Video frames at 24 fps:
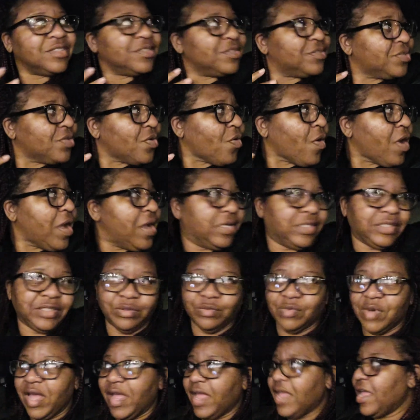So
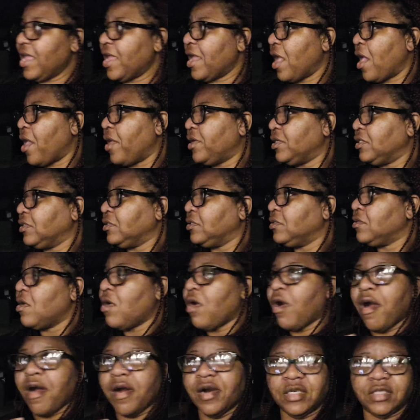anyway,
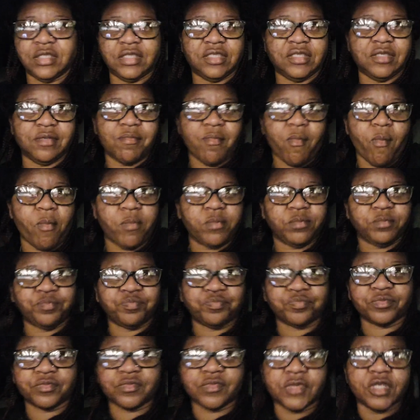um
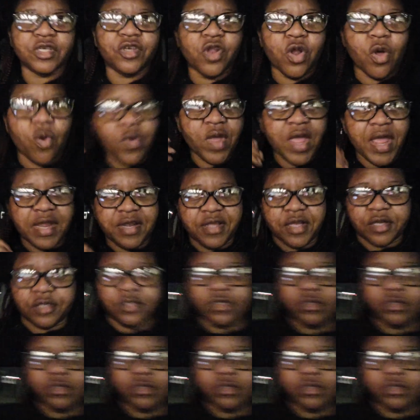you know, we're heading